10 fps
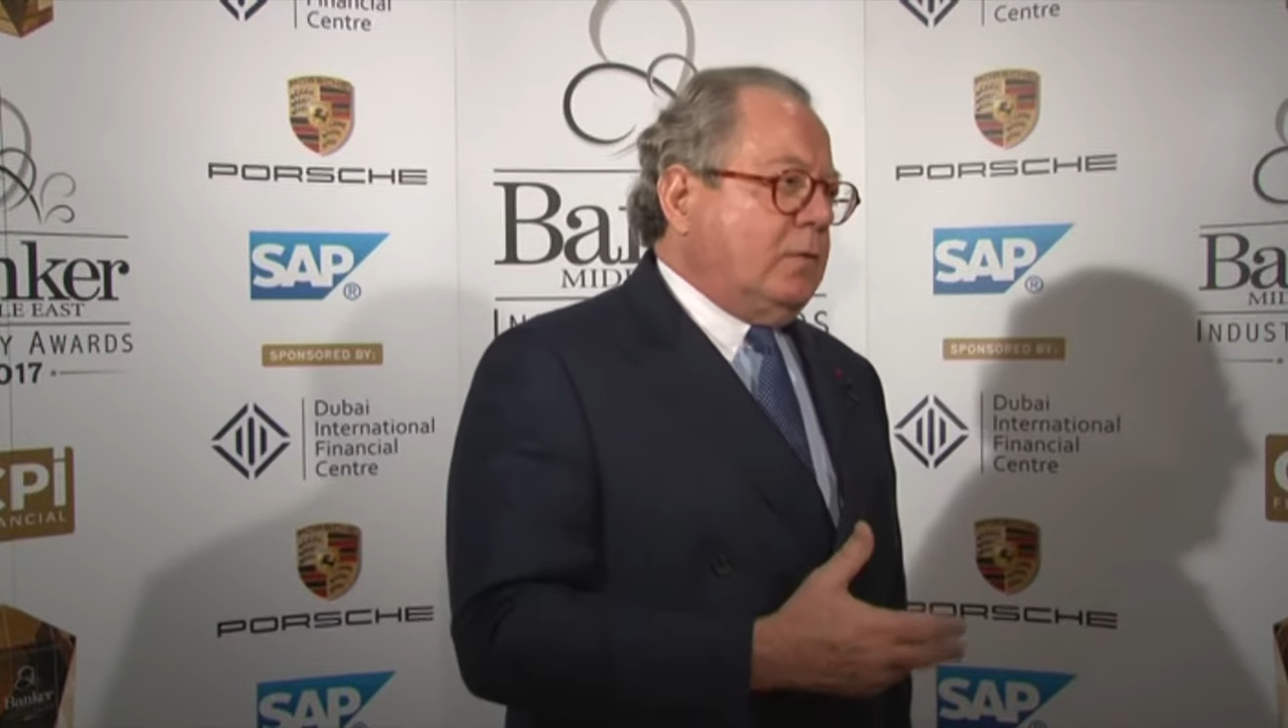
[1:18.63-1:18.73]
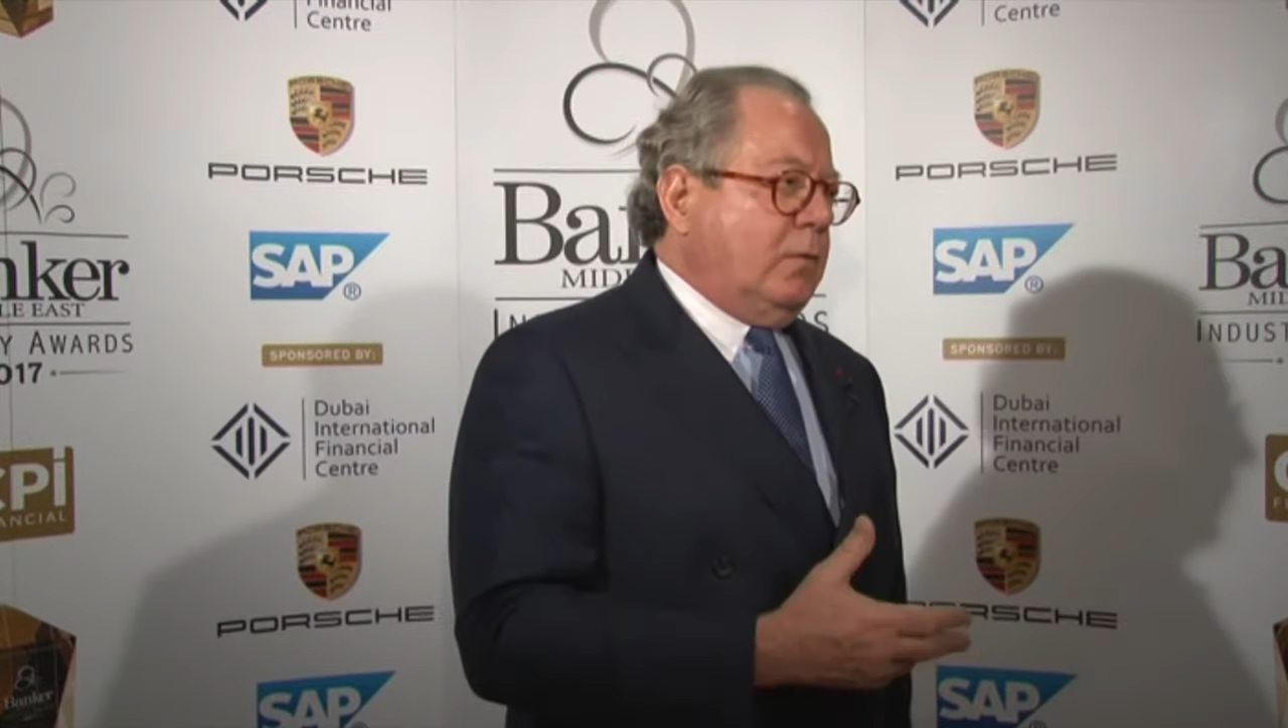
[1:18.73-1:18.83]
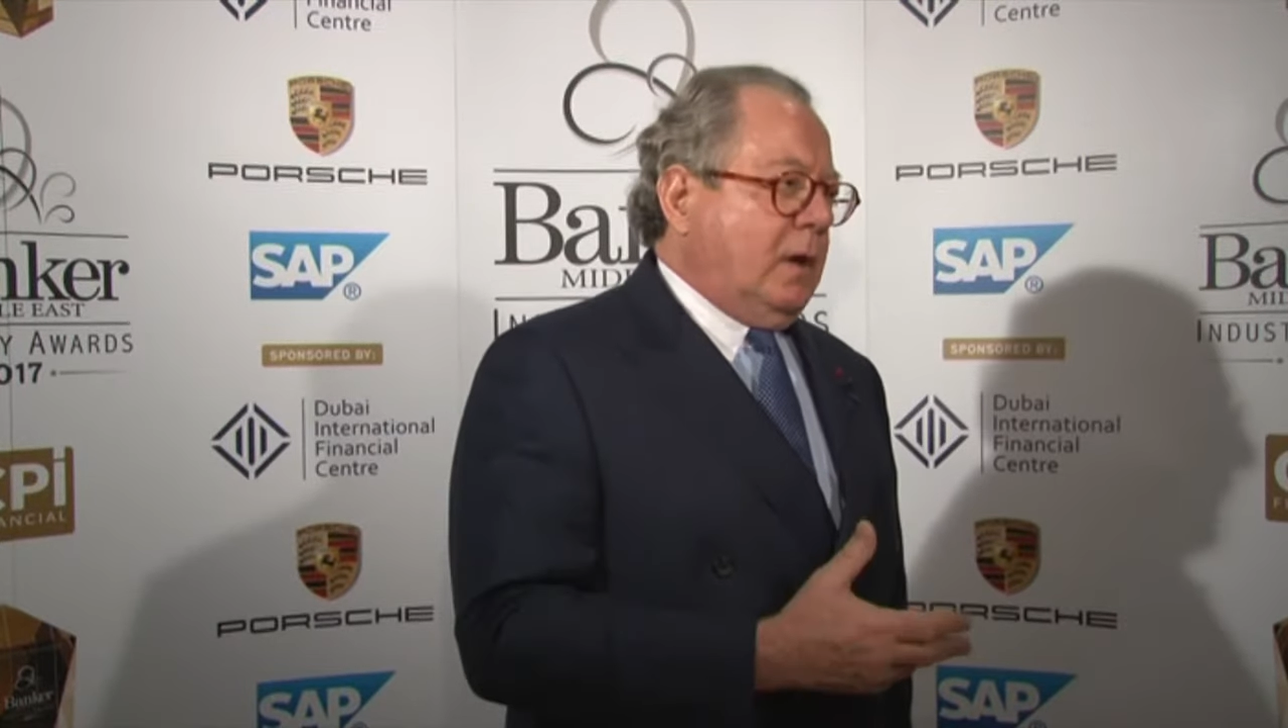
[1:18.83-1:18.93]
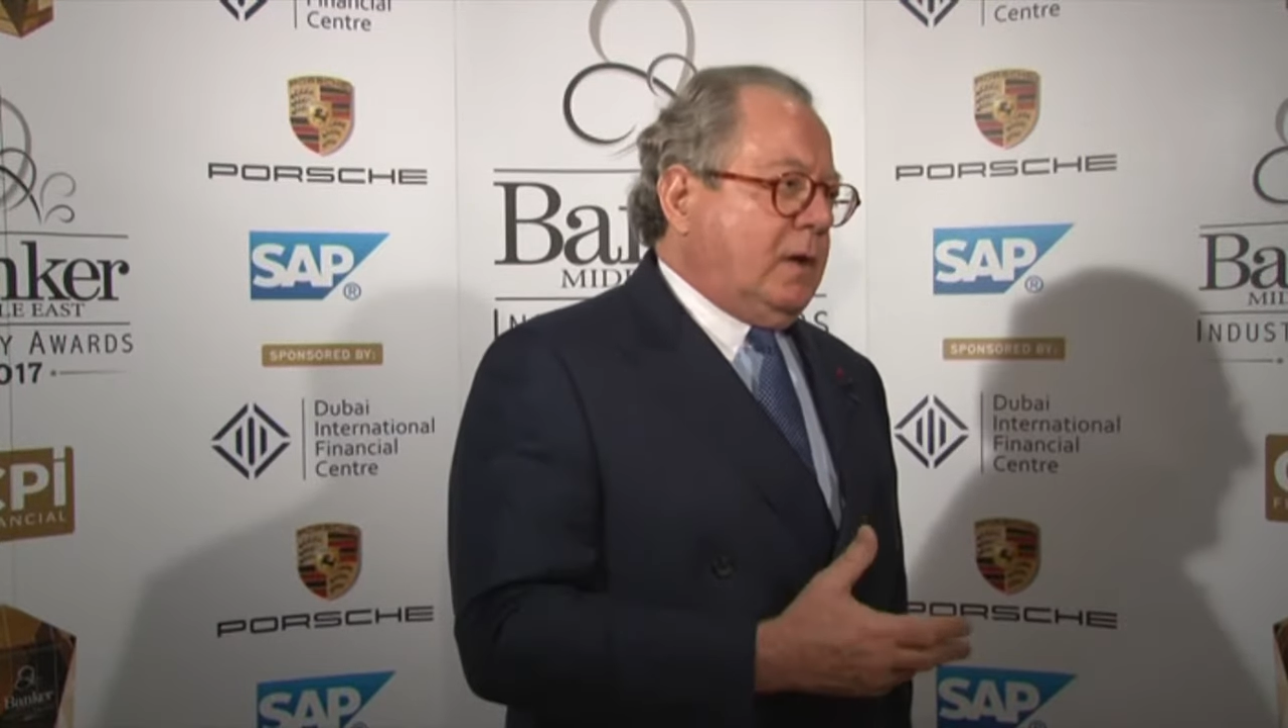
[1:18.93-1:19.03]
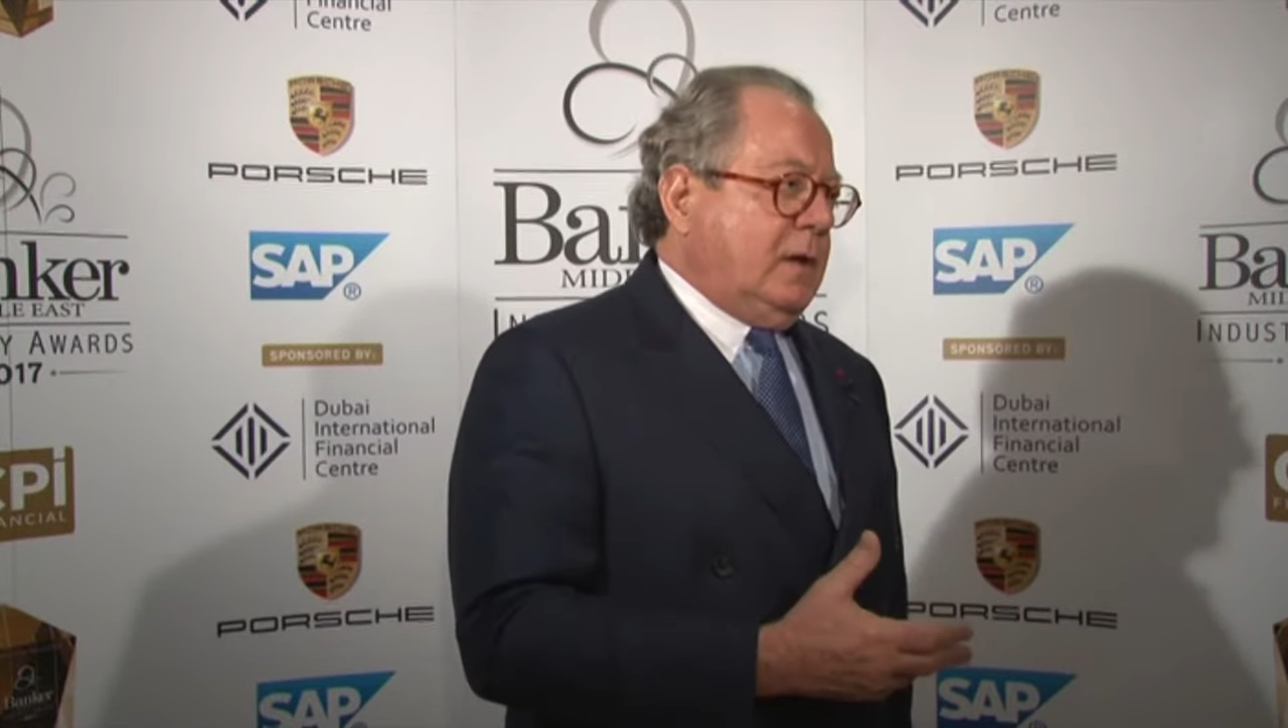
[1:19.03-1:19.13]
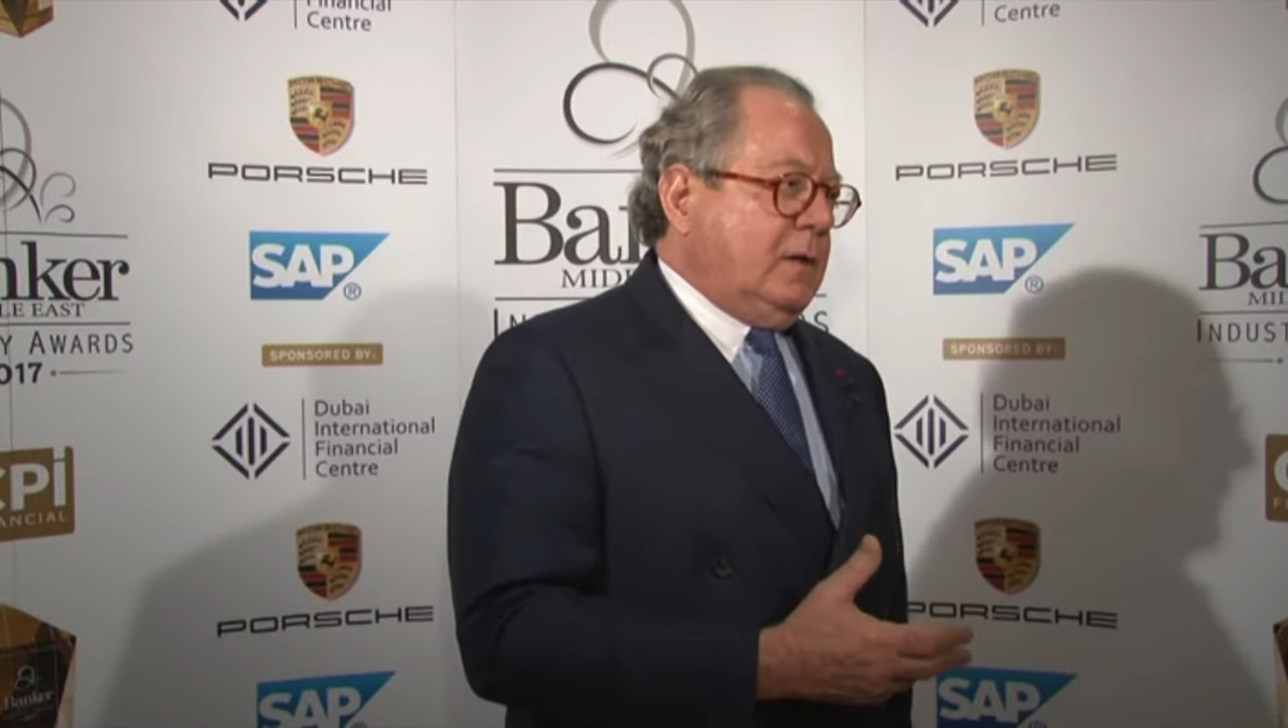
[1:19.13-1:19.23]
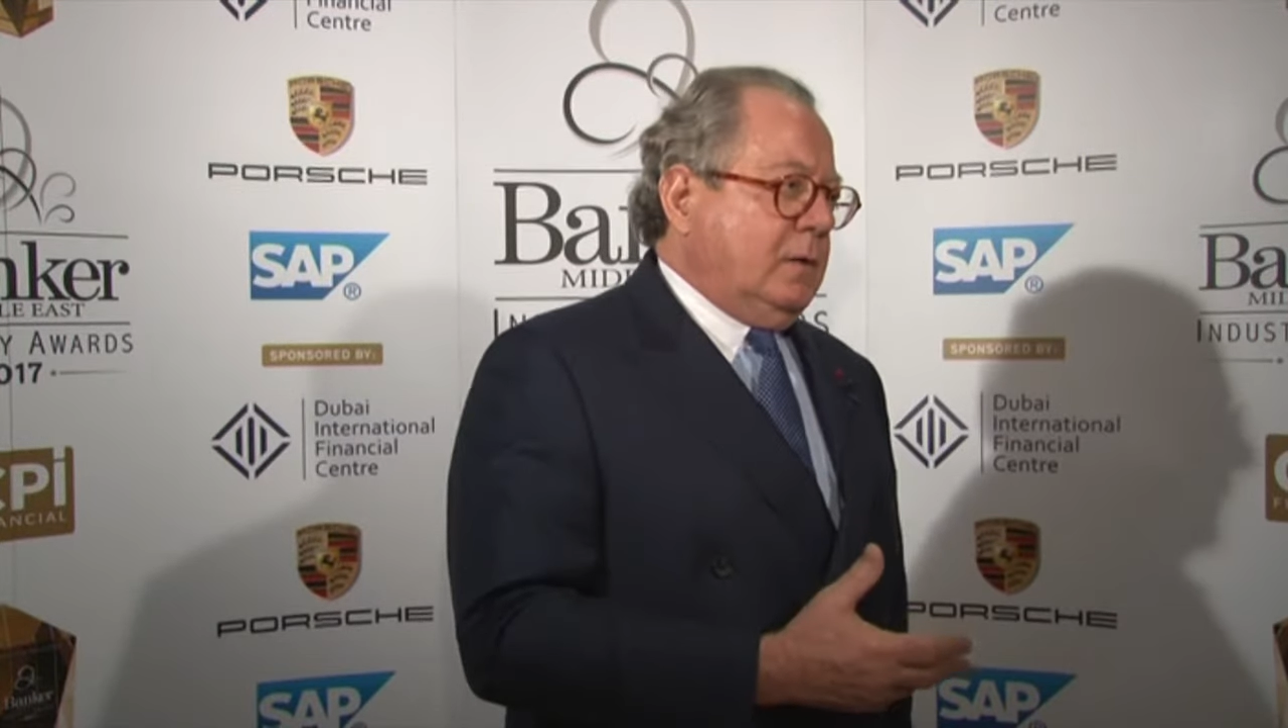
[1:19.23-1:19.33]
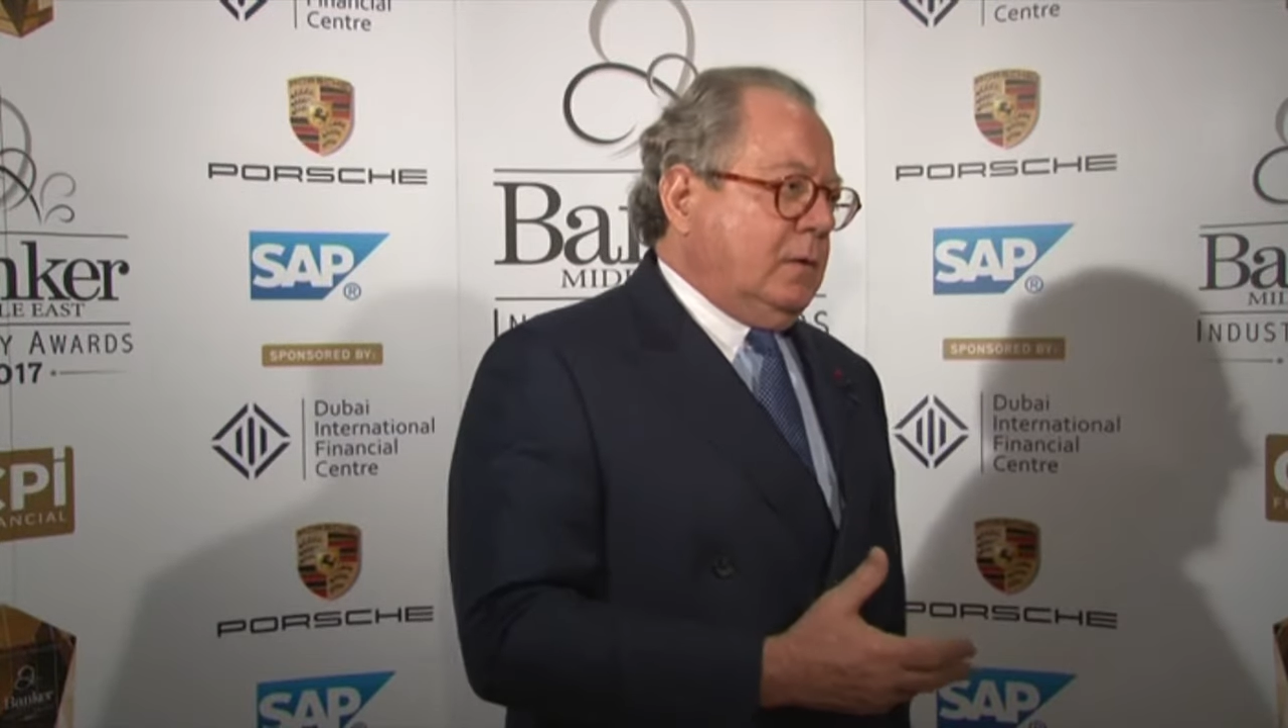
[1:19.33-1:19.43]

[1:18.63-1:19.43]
working